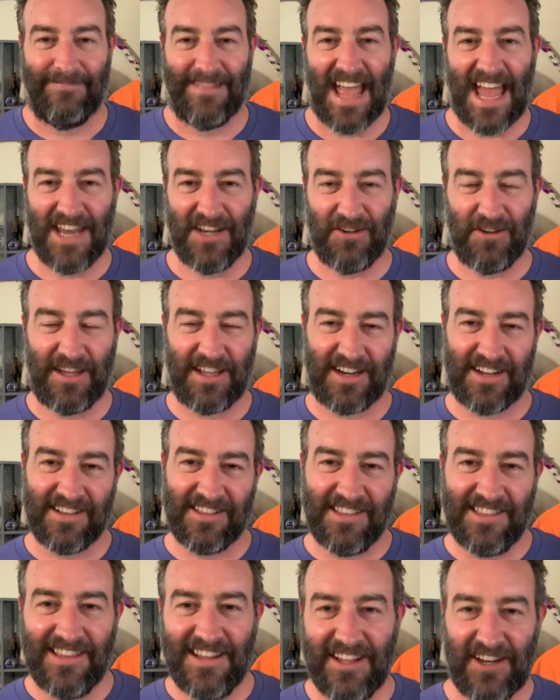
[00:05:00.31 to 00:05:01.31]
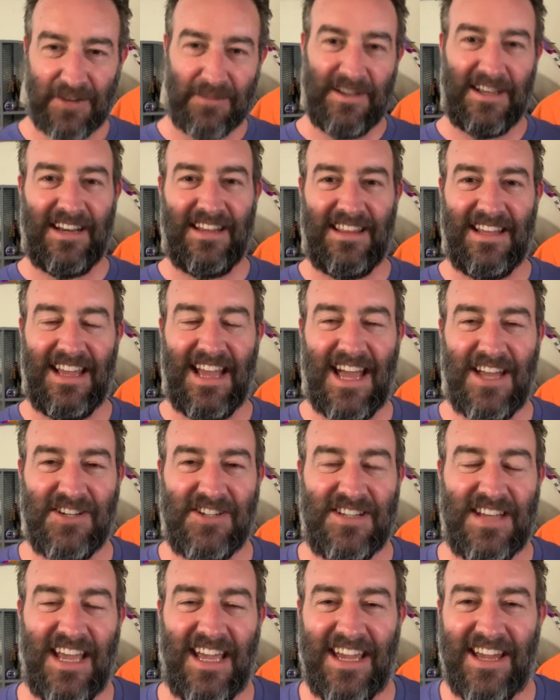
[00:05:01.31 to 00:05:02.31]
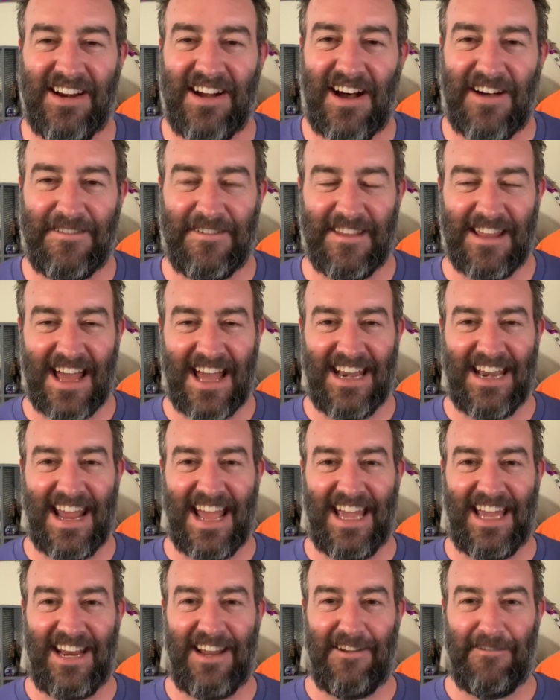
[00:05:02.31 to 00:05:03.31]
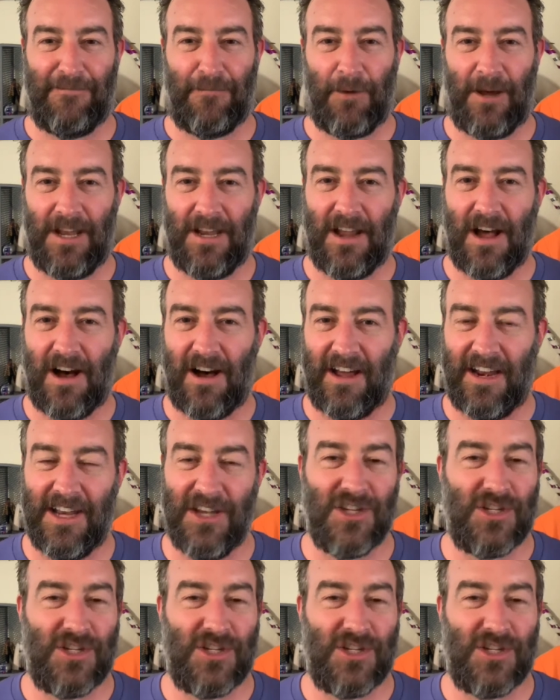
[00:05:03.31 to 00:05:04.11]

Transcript: And you get a little bit of the edge taken off of that negative when Han and